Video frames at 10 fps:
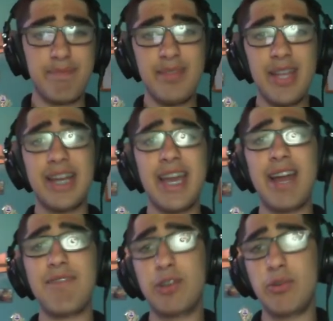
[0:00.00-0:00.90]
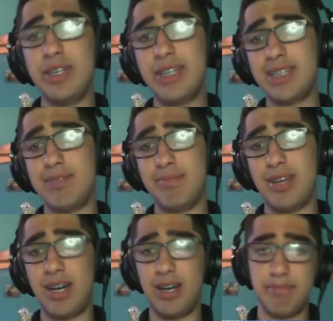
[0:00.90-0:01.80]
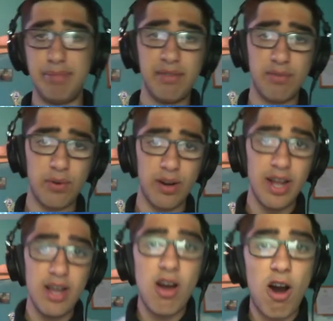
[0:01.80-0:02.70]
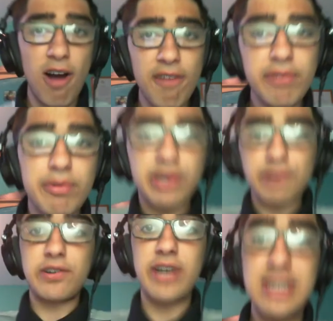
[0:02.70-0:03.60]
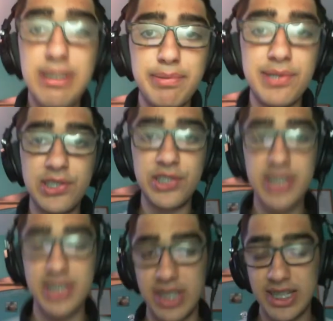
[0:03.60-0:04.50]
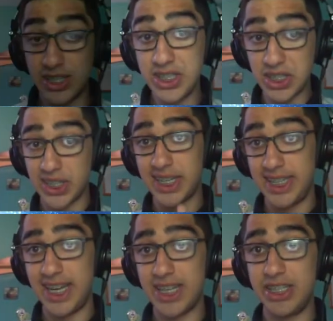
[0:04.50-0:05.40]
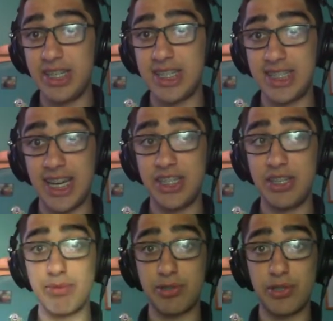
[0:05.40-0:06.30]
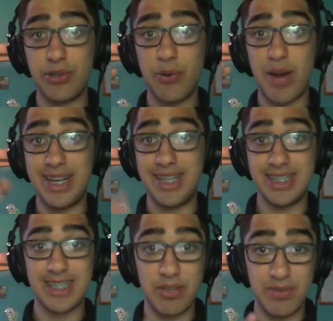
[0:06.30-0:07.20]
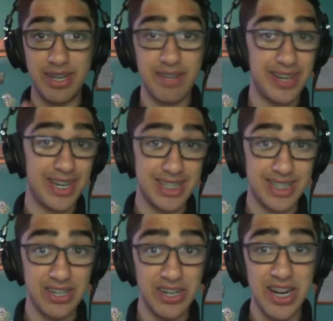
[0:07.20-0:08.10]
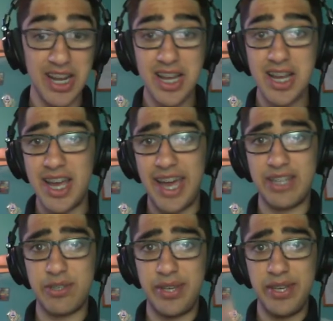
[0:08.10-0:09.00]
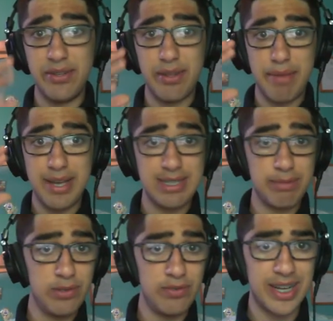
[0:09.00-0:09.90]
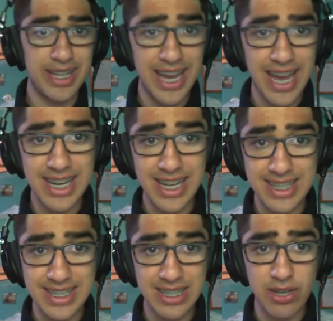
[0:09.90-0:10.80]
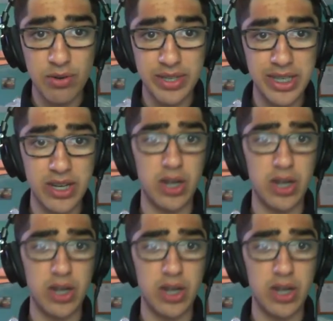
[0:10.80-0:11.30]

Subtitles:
Again, after queen takes b4, often when you have crazy positions, it's good to look at the engine because the engine will show you ideas that you didn't even consider. And so here the best move again is to go here.